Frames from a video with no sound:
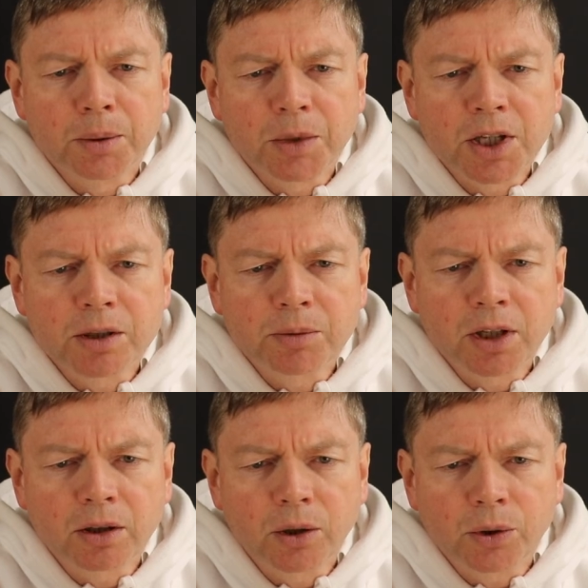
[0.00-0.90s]
Blessed be
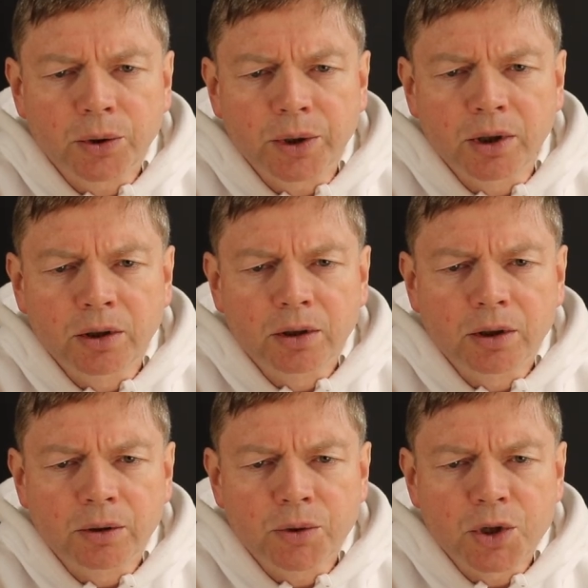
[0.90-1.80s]
the Lord,
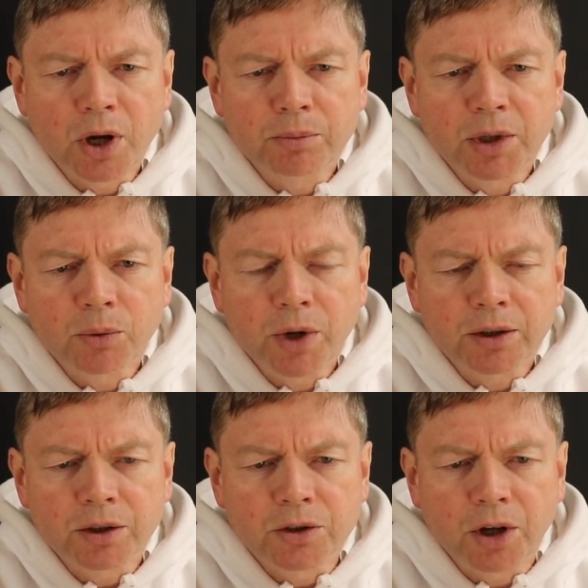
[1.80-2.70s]
who has shown me the
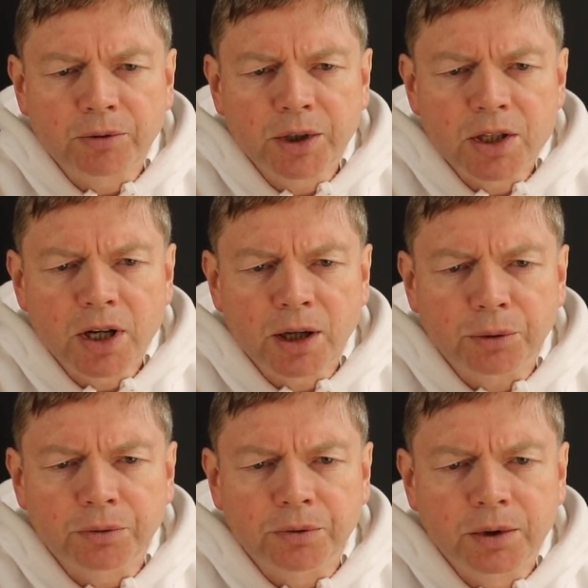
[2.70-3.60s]
wonders of his
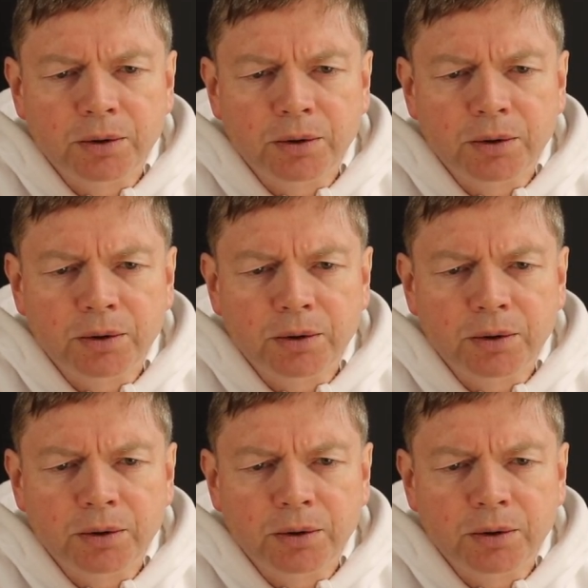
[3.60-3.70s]
love.